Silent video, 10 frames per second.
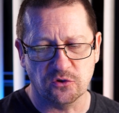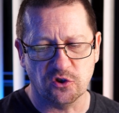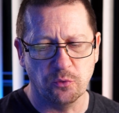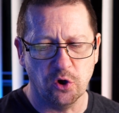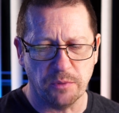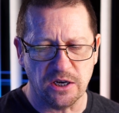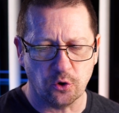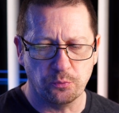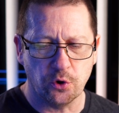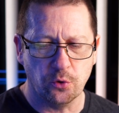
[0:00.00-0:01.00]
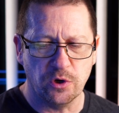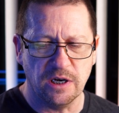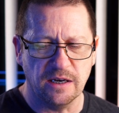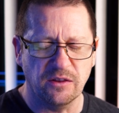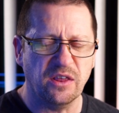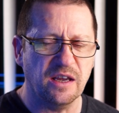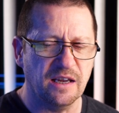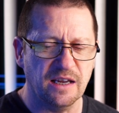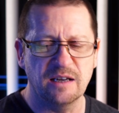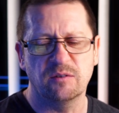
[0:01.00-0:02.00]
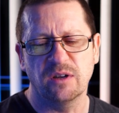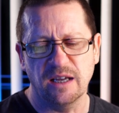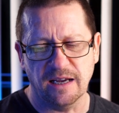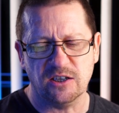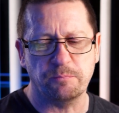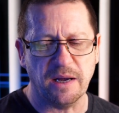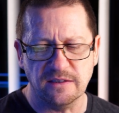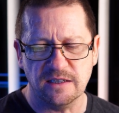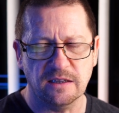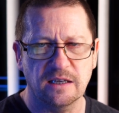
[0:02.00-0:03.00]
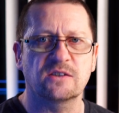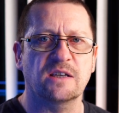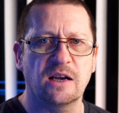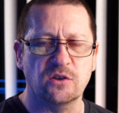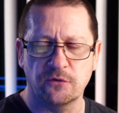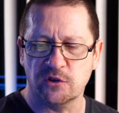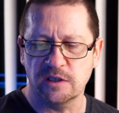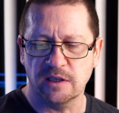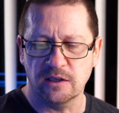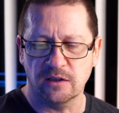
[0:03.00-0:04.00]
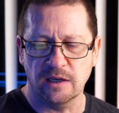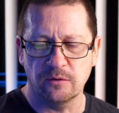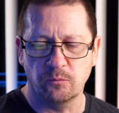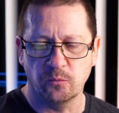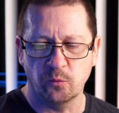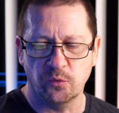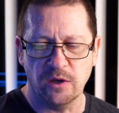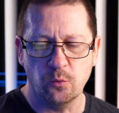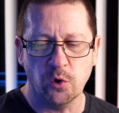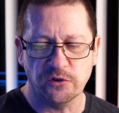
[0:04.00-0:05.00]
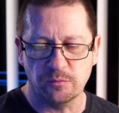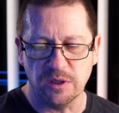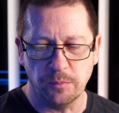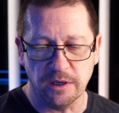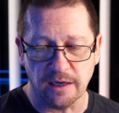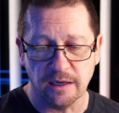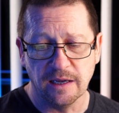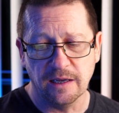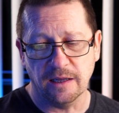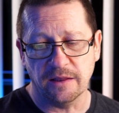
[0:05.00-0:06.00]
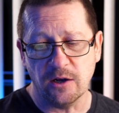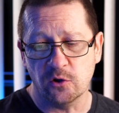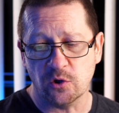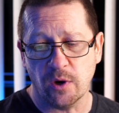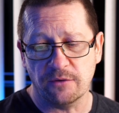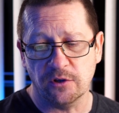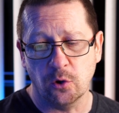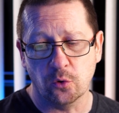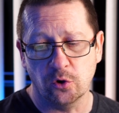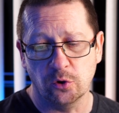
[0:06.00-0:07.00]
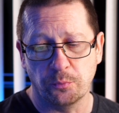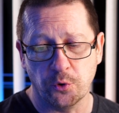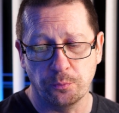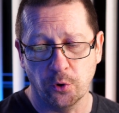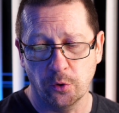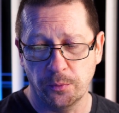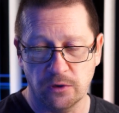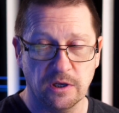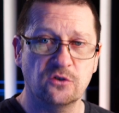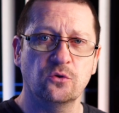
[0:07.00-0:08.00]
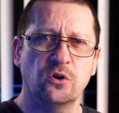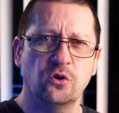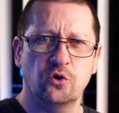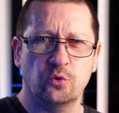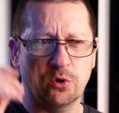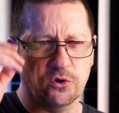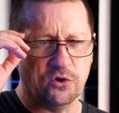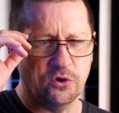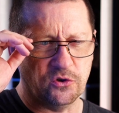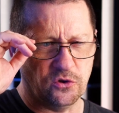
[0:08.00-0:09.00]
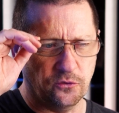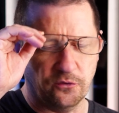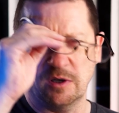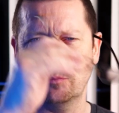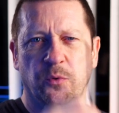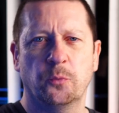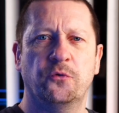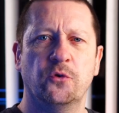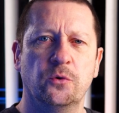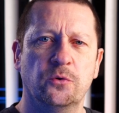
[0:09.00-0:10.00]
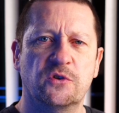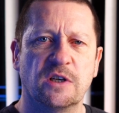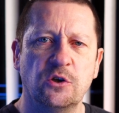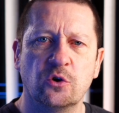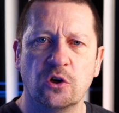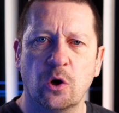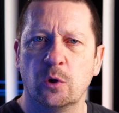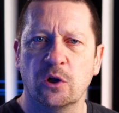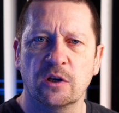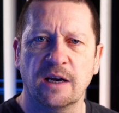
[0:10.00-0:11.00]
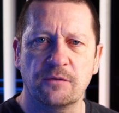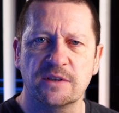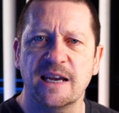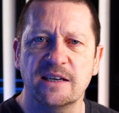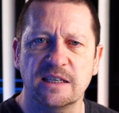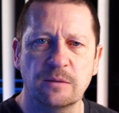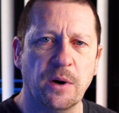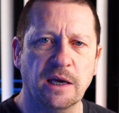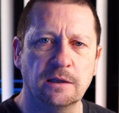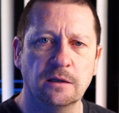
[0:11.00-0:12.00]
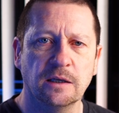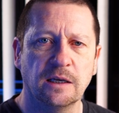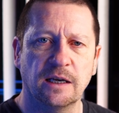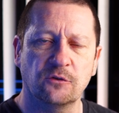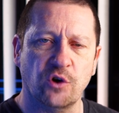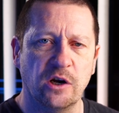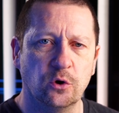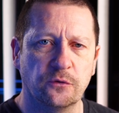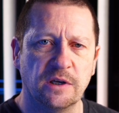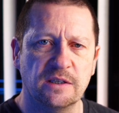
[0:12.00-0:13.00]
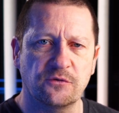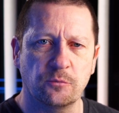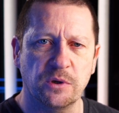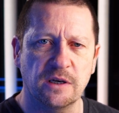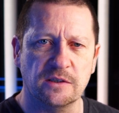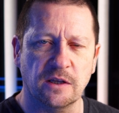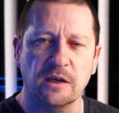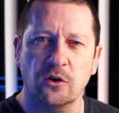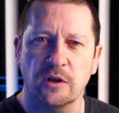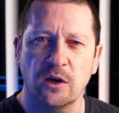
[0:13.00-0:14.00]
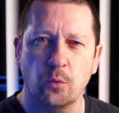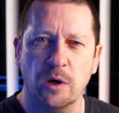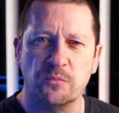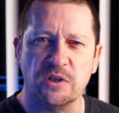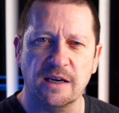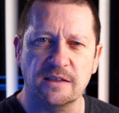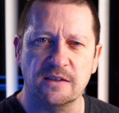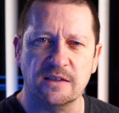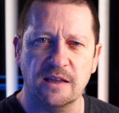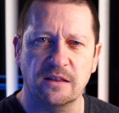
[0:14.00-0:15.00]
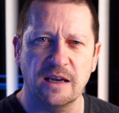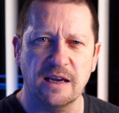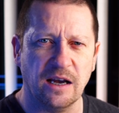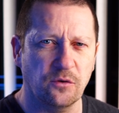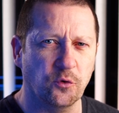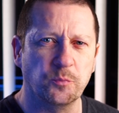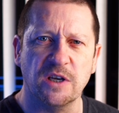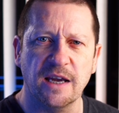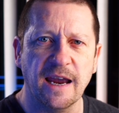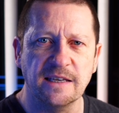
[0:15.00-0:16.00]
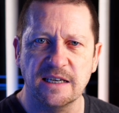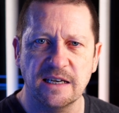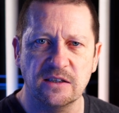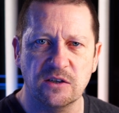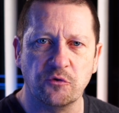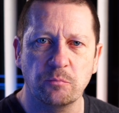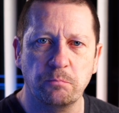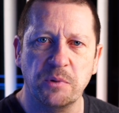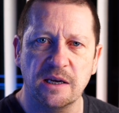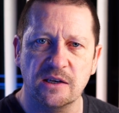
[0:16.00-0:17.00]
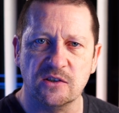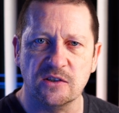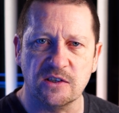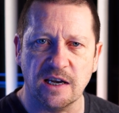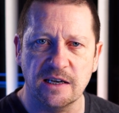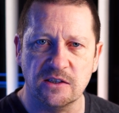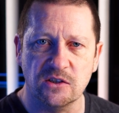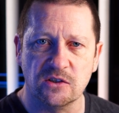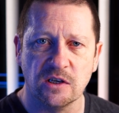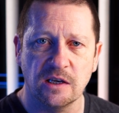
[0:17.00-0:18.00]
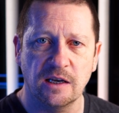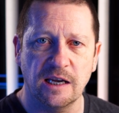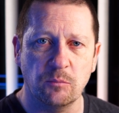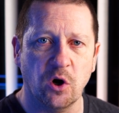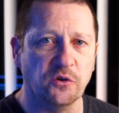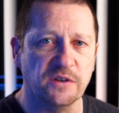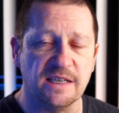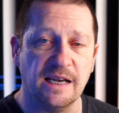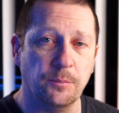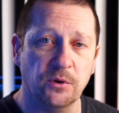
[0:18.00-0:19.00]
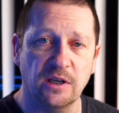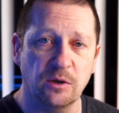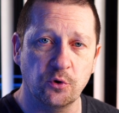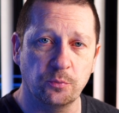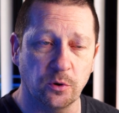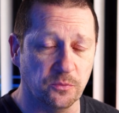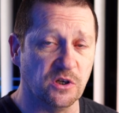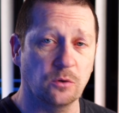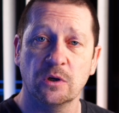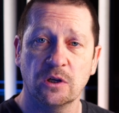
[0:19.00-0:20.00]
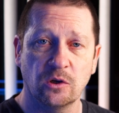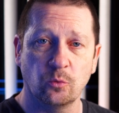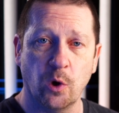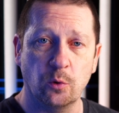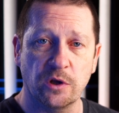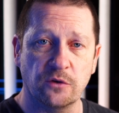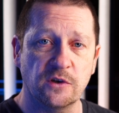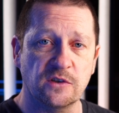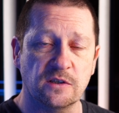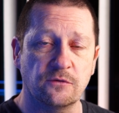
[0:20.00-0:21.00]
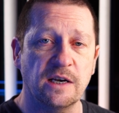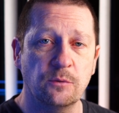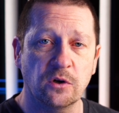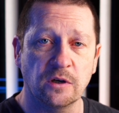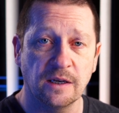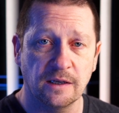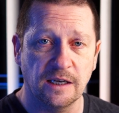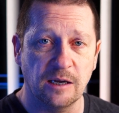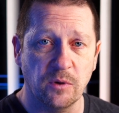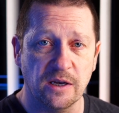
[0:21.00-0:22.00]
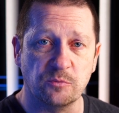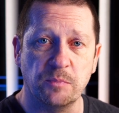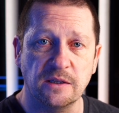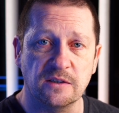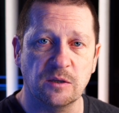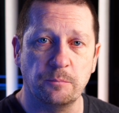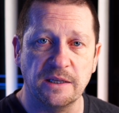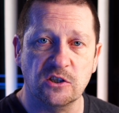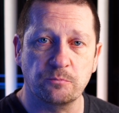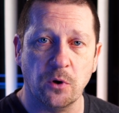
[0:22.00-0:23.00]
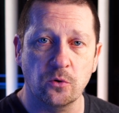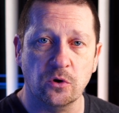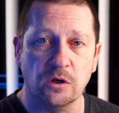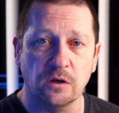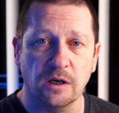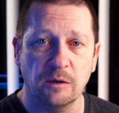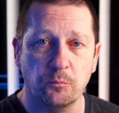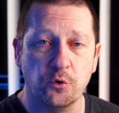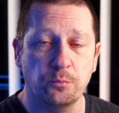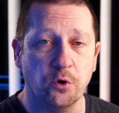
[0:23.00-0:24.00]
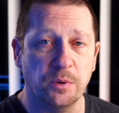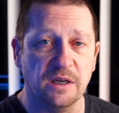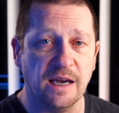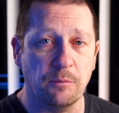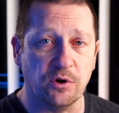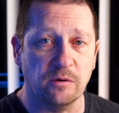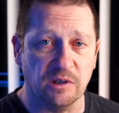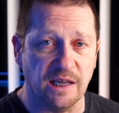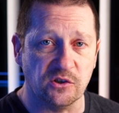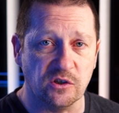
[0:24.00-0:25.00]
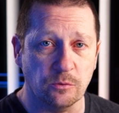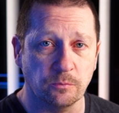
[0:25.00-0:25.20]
it's a small microbrewery. They're expanding their size. Obviously, they want to be bigger. And they also have a local brew pub. They do the usual sorts of pub foods, and you can go along and have a tasting paddle and try all of their different beers. I think on their website it said they have up to 18 different beers and ciders on tap at their brew pub. So well worth a visit. If anyone has been to the BentSpoke brew pub in Canberra, let us know.